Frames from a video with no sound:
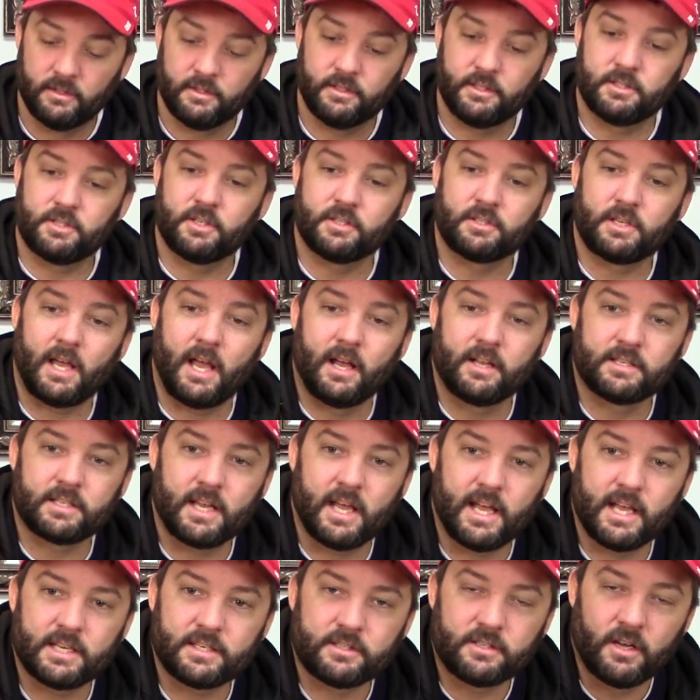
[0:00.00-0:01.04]
This is an ounce and
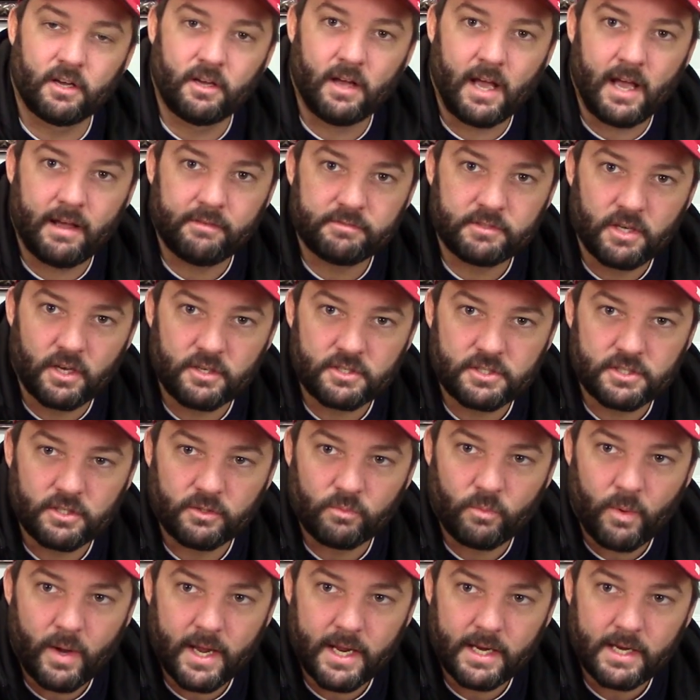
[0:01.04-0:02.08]
a half, half
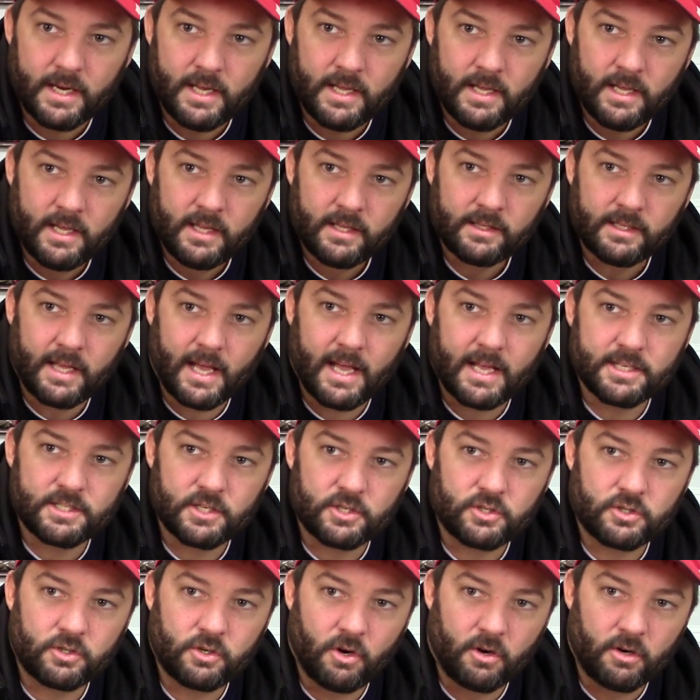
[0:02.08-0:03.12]
tungsten weight that has
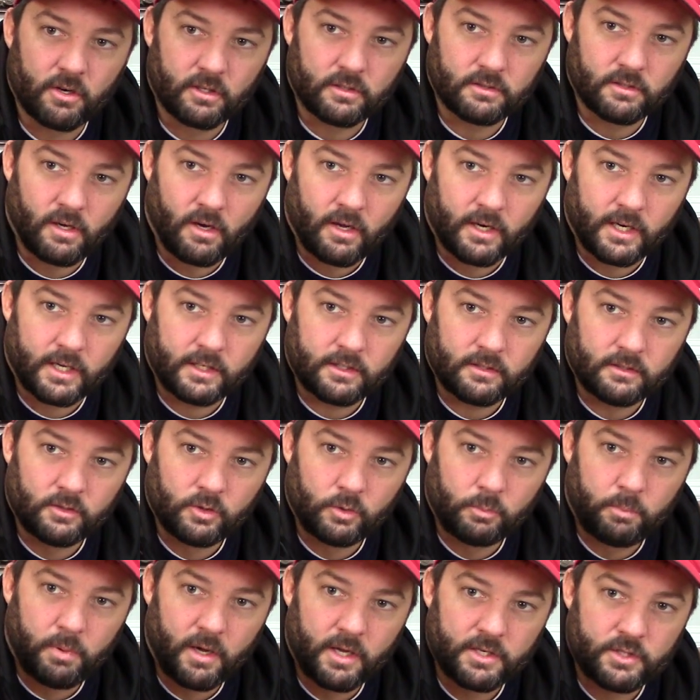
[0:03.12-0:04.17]
a skirt on it, a
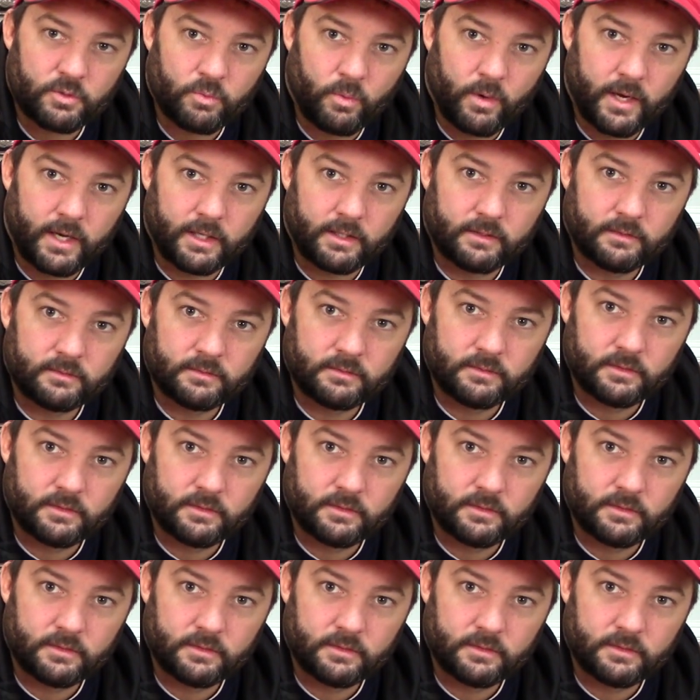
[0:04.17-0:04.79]
little punch weight.